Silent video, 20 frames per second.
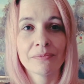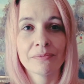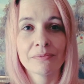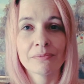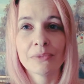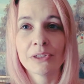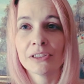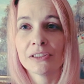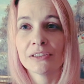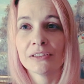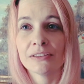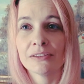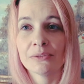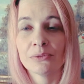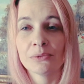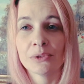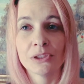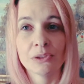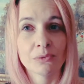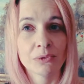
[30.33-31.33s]
But
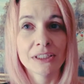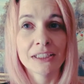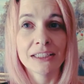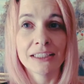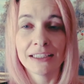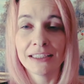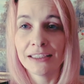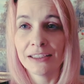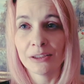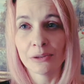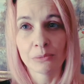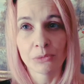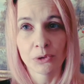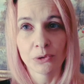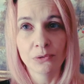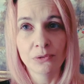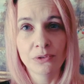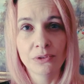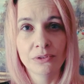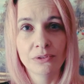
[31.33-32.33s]
when we get in a
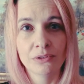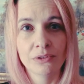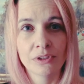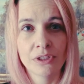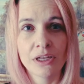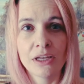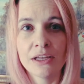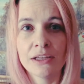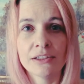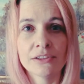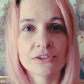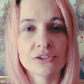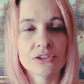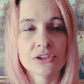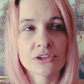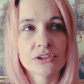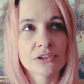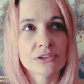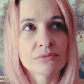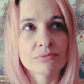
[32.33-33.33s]
mood,
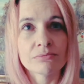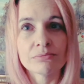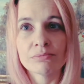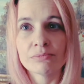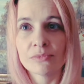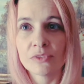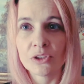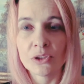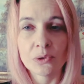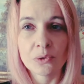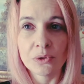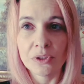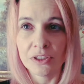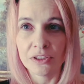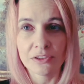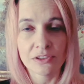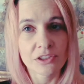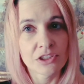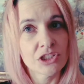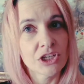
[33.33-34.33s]
just do
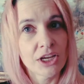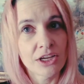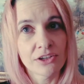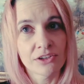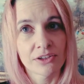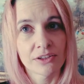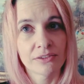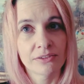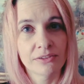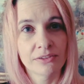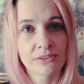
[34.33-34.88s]
things to change it.